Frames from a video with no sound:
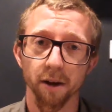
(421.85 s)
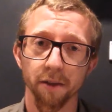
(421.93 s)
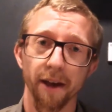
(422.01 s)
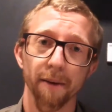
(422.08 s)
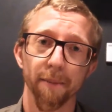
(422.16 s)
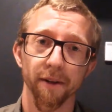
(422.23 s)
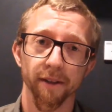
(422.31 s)
out on
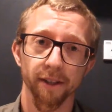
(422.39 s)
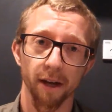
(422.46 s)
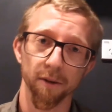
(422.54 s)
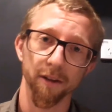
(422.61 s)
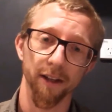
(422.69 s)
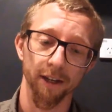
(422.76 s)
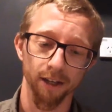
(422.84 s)
that. But it
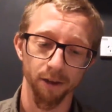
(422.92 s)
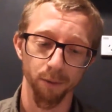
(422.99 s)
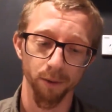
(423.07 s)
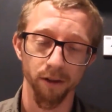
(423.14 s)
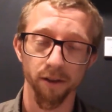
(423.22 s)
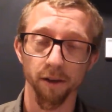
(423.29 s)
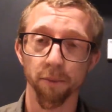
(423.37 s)
sounded like it
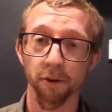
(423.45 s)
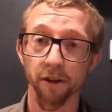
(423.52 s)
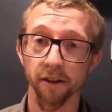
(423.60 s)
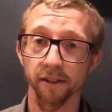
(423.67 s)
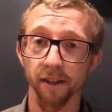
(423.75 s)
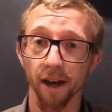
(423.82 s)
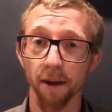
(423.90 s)
was a pretty
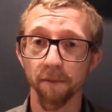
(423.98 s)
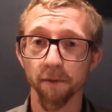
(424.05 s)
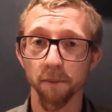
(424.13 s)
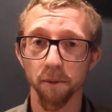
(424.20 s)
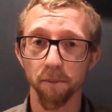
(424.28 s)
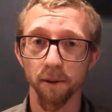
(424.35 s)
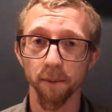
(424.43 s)
good time
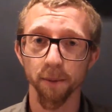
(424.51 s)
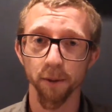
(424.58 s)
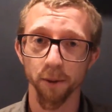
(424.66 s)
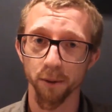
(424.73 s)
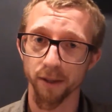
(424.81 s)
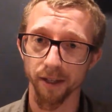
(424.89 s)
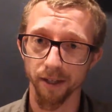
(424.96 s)
from the people
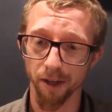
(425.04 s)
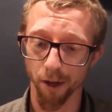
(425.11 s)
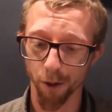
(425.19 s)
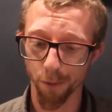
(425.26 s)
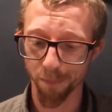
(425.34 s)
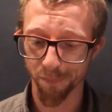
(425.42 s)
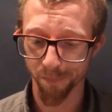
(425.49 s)
who did
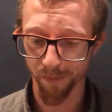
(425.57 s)
go.